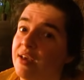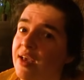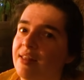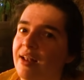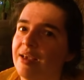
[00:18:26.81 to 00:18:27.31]

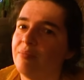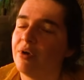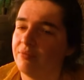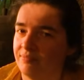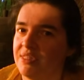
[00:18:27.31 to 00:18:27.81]
Hit the like
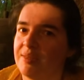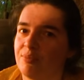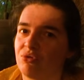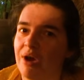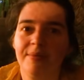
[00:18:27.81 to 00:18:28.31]
button,
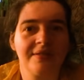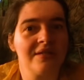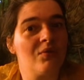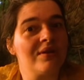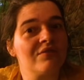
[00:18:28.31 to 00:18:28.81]
subscribe to see
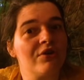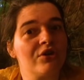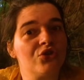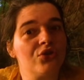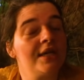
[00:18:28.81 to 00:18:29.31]
the rest of our
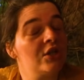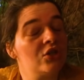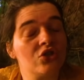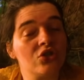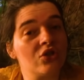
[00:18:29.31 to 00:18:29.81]
journey
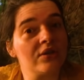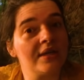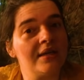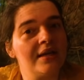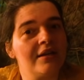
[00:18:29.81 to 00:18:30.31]
to
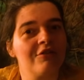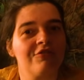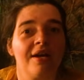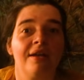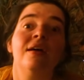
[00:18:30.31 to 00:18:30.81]
Turkey in our
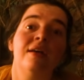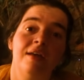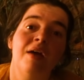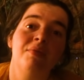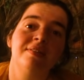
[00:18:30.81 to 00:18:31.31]
van,
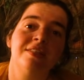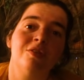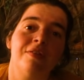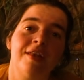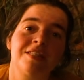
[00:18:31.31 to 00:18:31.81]
and we'll see you
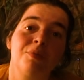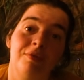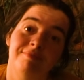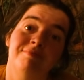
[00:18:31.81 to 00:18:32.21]
in the next one.